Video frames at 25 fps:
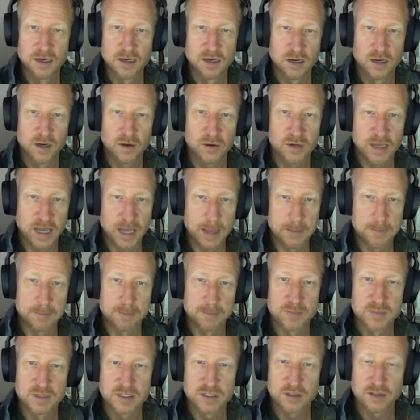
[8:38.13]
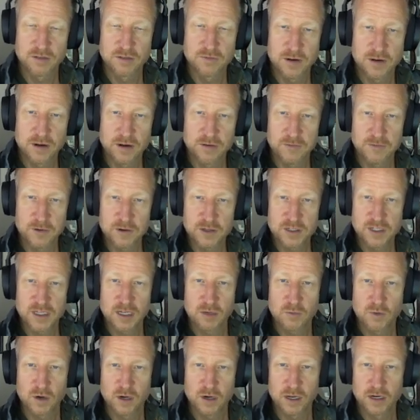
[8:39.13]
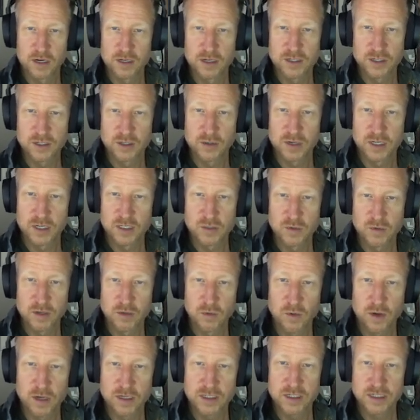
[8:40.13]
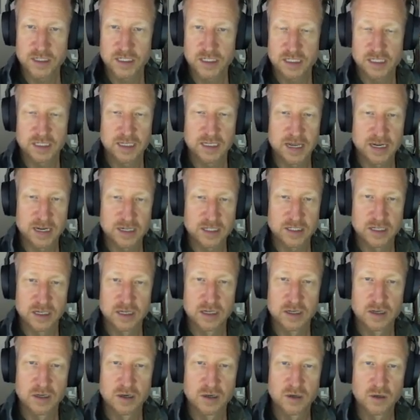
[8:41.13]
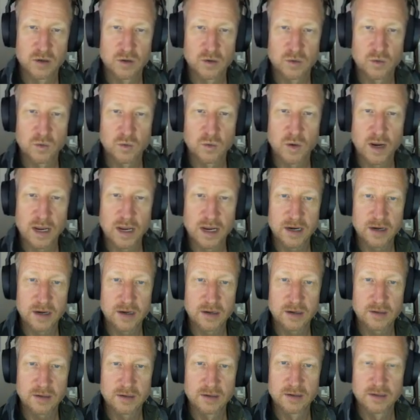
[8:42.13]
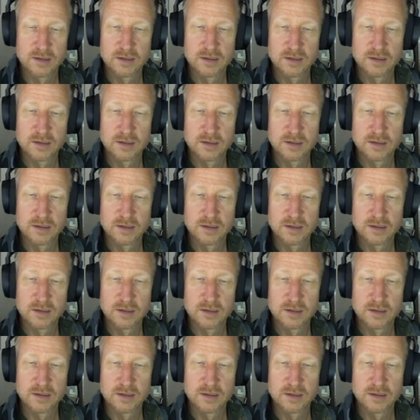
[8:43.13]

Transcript: Okay, so the very first thing we're going to do is we want to select where